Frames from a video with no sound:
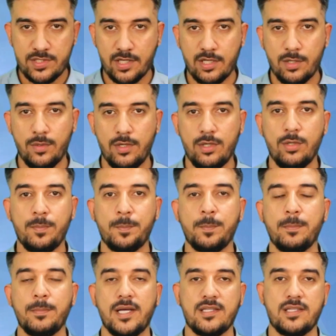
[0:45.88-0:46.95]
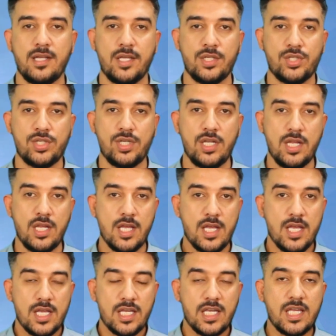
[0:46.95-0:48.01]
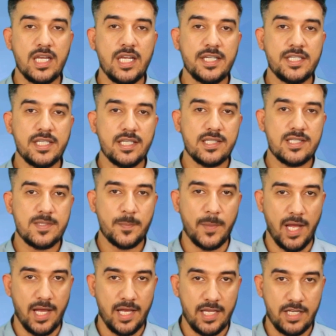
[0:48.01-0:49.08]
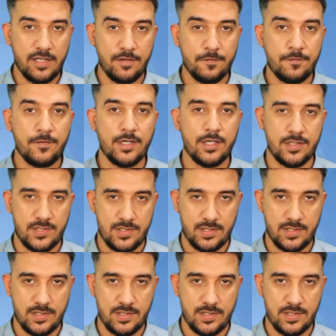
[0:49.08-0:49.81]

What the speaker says: da kawallu bande rashi greetings pa age ke first